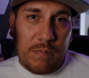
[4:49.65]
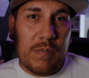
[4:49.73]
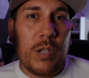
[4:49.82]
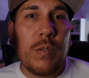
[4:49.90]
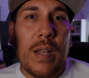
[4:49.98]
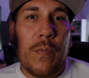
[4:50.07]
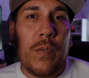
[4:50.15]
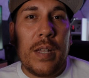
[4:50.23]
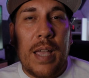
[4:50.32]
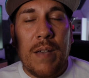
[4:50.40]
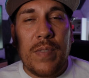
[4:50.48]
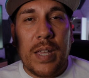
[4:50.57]
you definitely
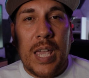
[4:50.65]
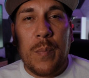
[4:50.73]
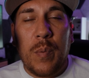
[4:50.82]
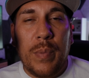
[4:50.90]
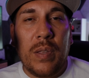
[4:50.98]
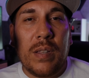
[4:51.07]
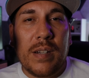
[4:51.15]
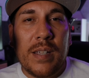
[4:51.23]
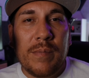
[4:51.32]
have that capability.